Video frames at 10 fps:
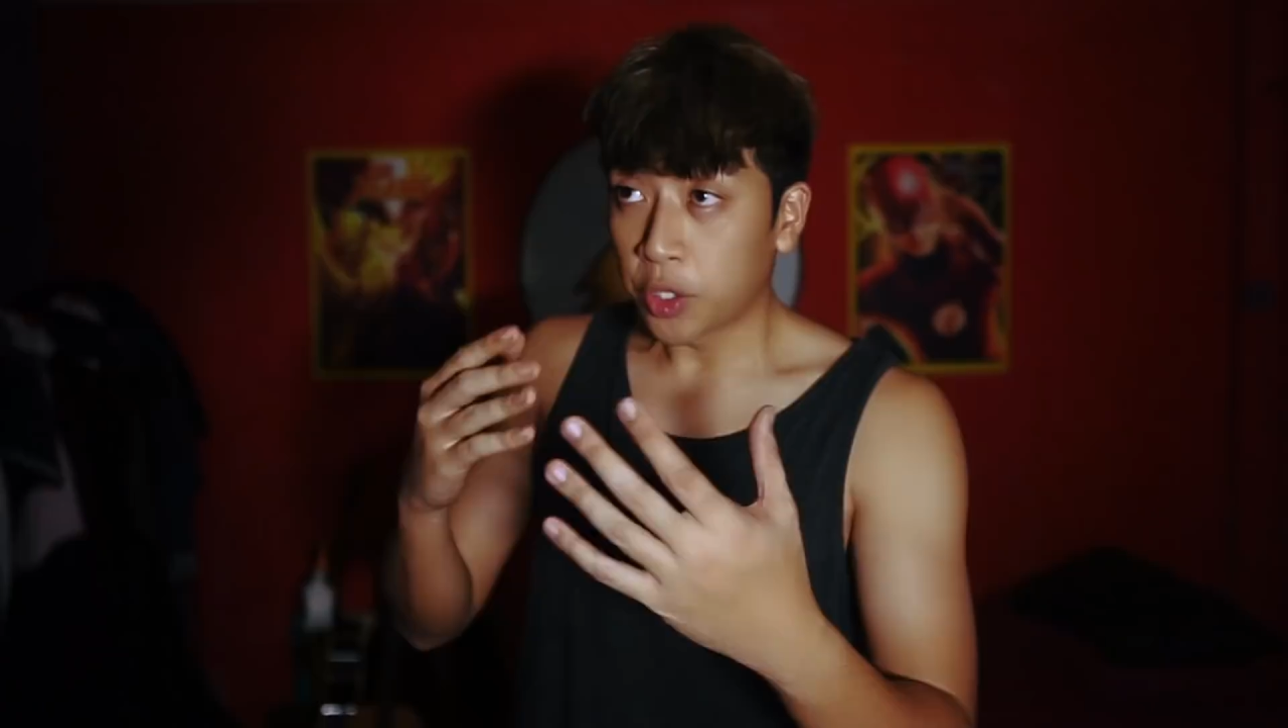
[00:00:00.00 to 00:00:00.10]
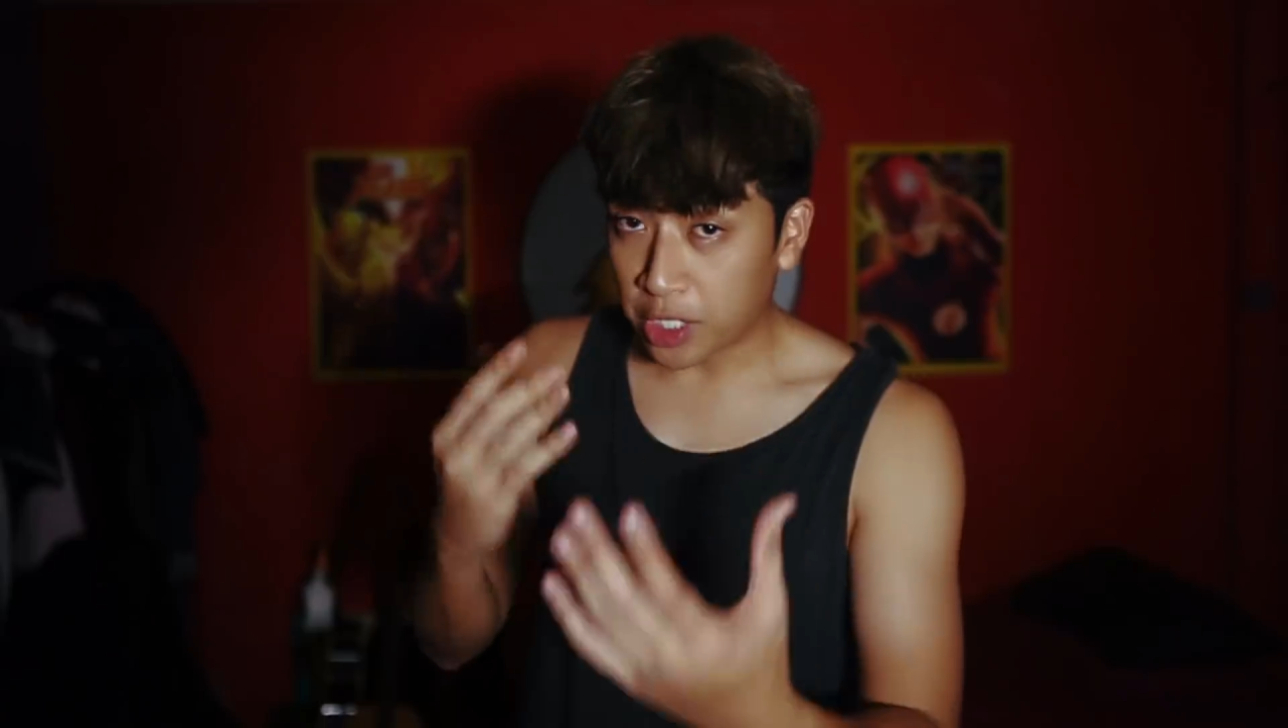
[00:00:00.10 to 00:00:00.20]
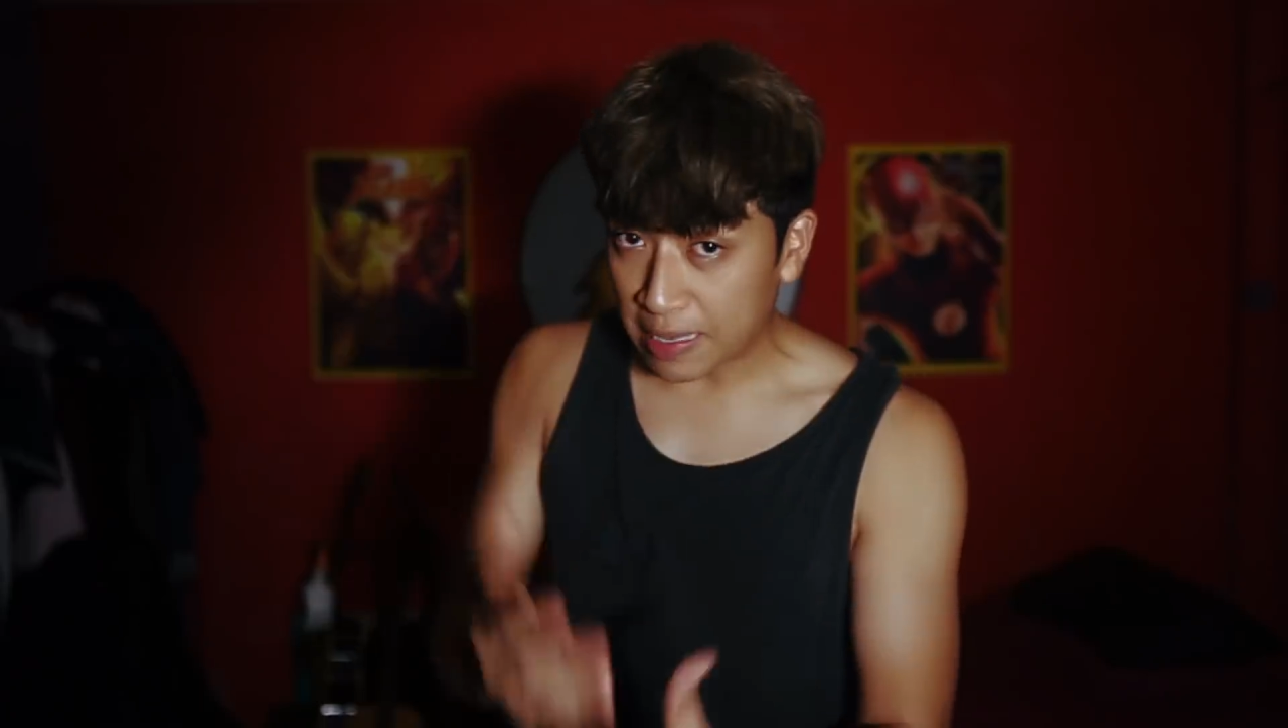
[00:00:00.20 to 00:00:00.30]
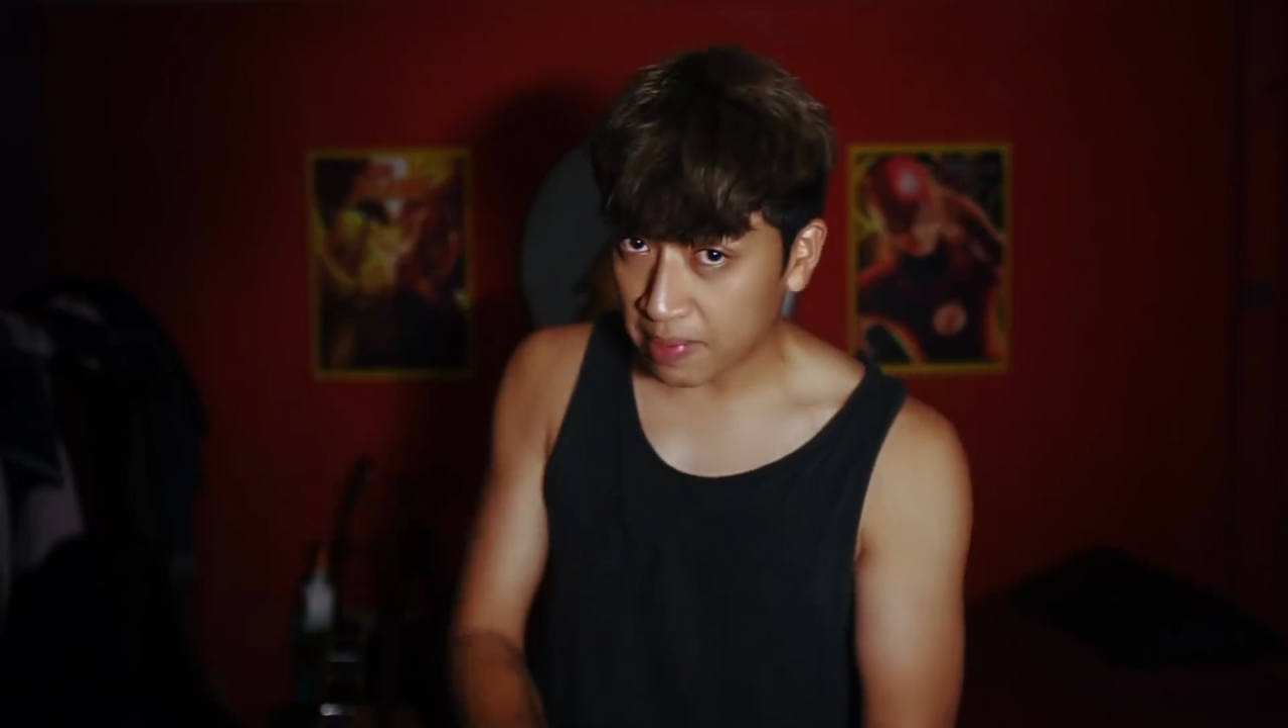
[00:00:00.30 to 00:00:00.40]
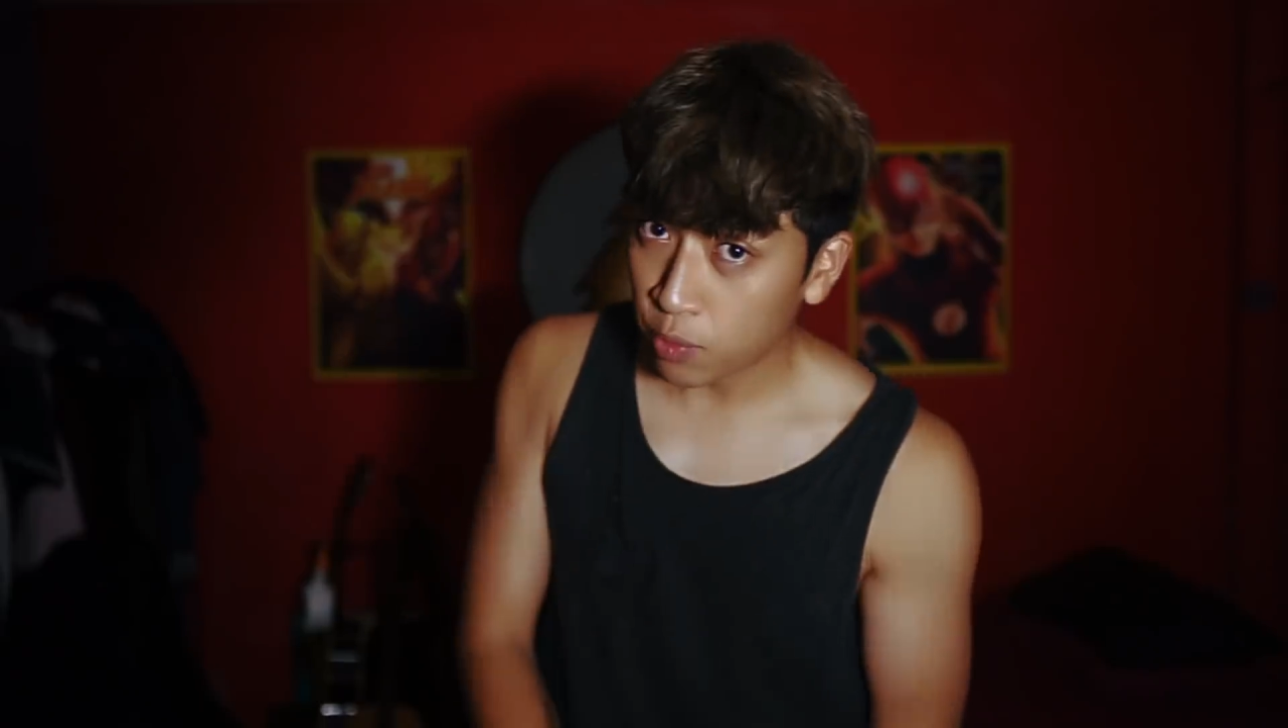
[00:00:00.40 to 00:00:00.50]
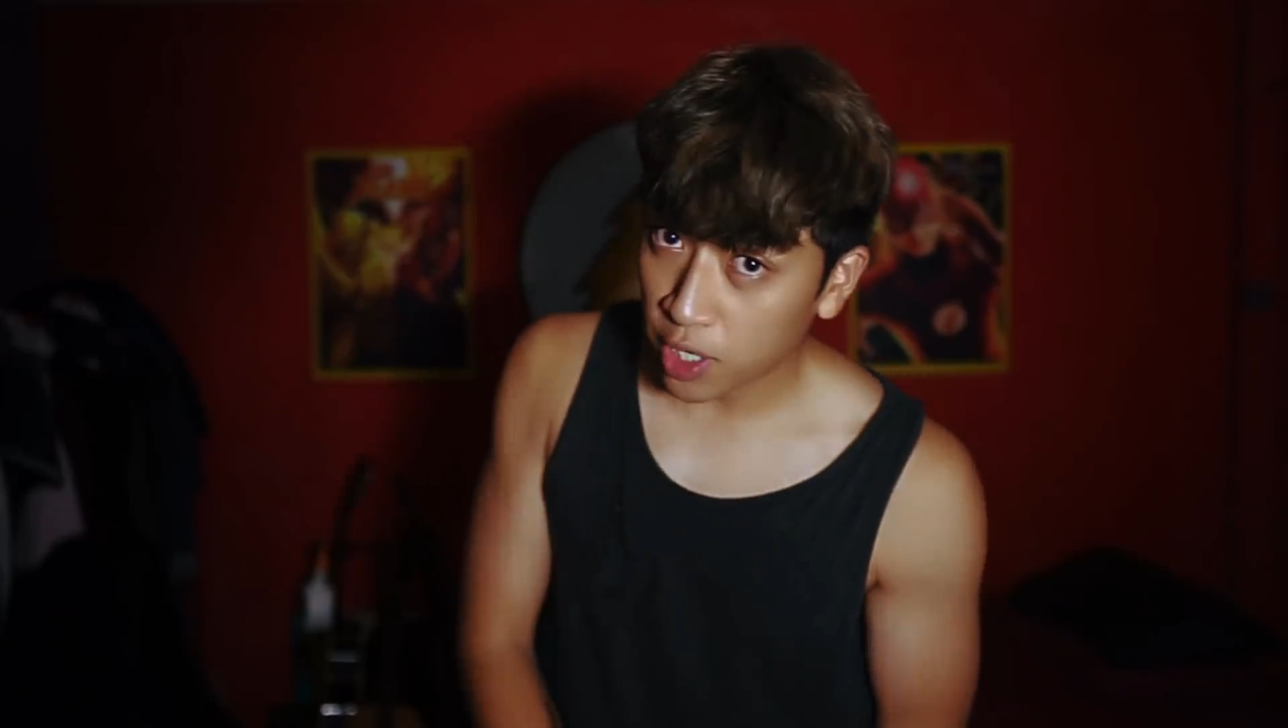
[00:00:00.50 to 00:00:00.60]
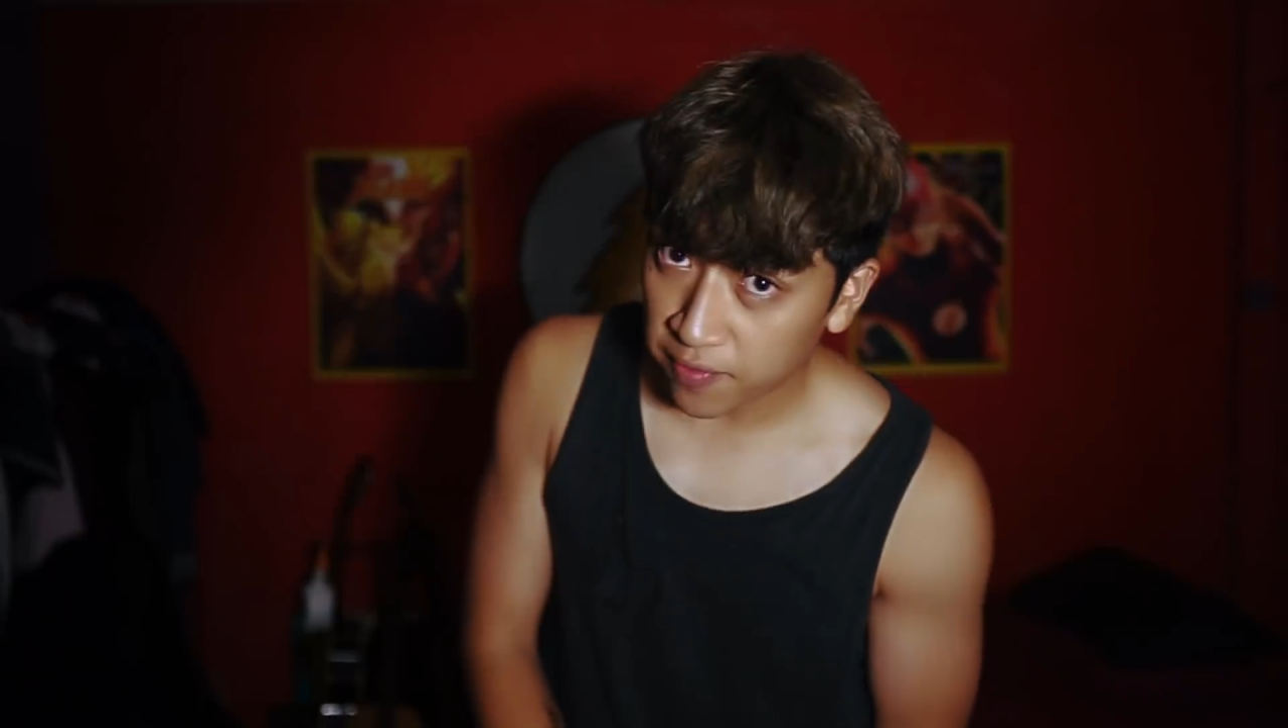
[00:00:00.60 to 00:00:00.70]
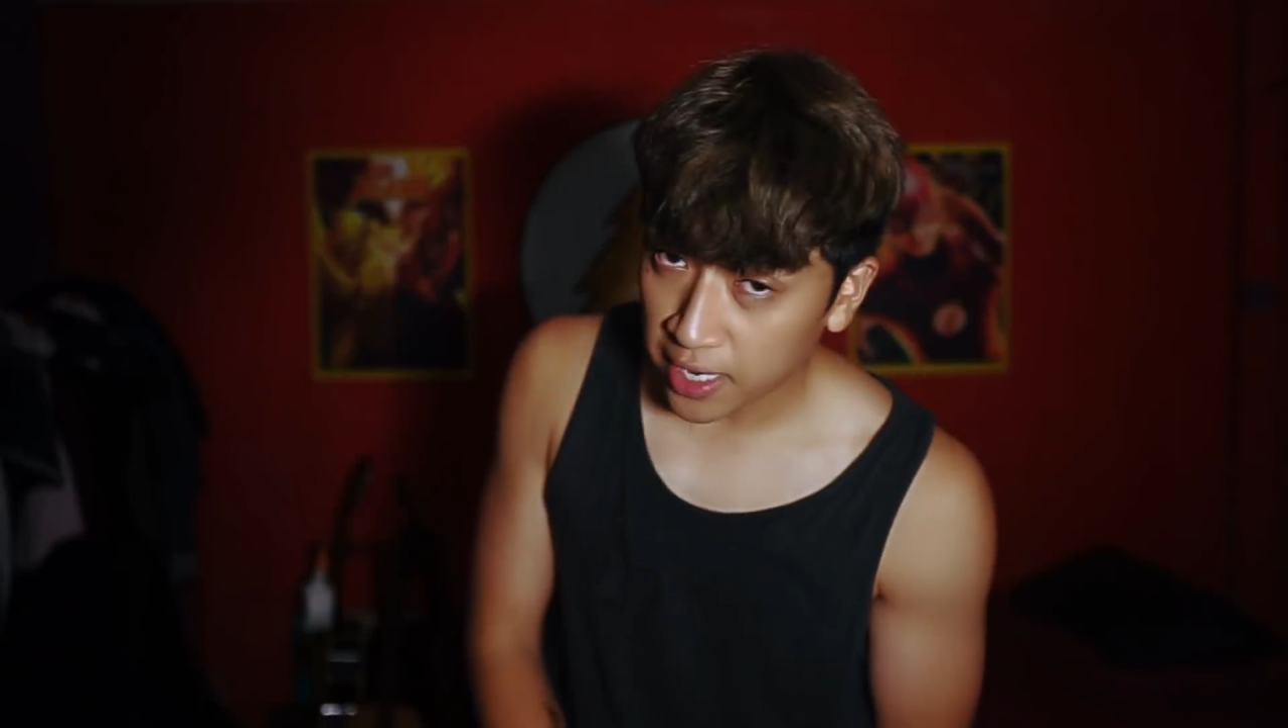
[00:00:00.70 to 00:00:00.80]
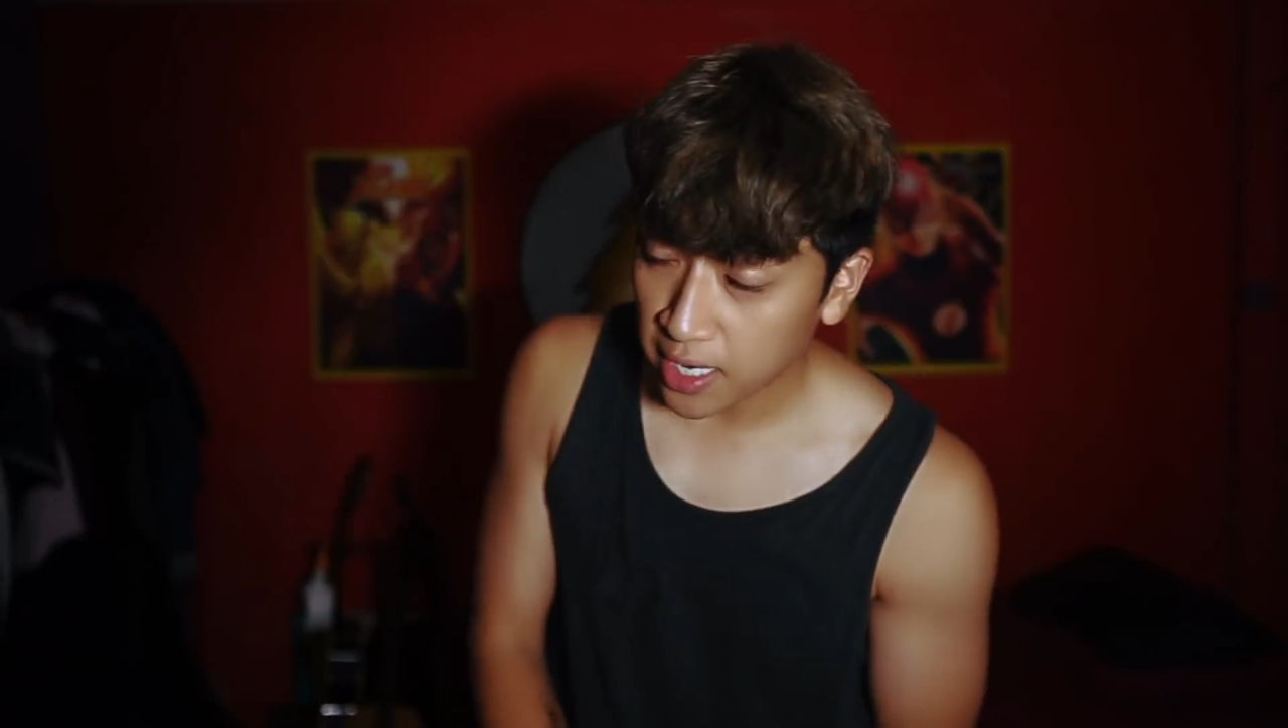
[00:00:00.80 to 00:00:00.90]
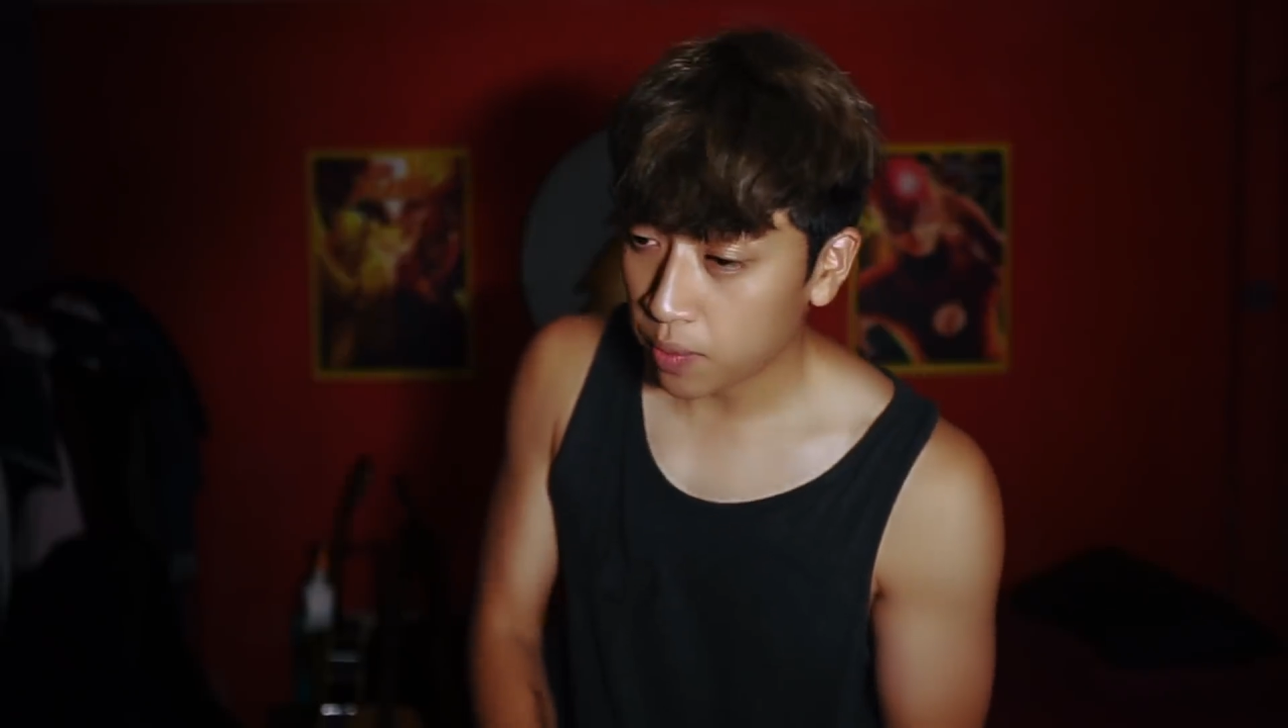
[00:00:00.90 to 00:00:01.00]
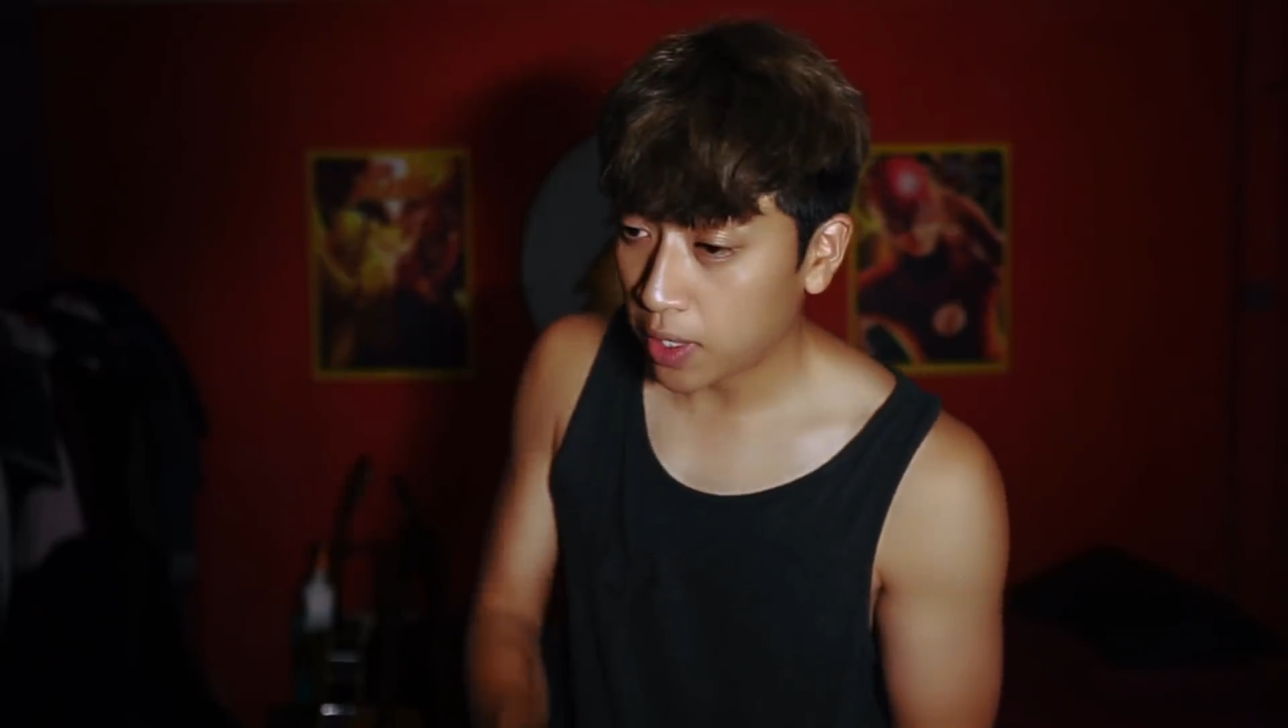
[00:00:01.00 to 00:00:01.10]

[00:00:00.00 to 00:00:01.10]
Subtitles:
To keep me motivated,